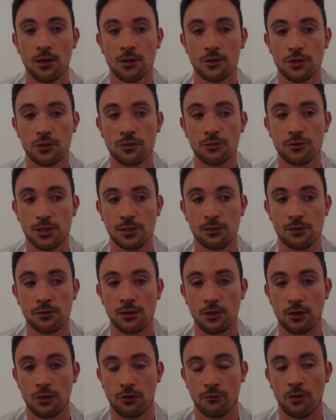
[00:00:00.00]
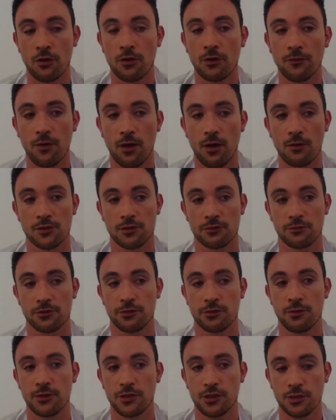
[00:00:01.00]
due to the coronavirus
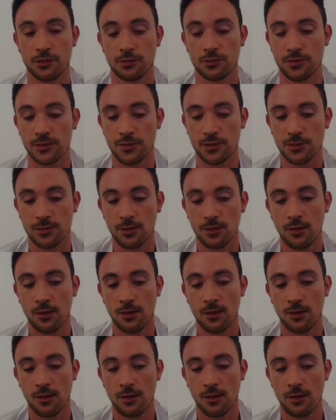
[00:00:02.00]
restrictions.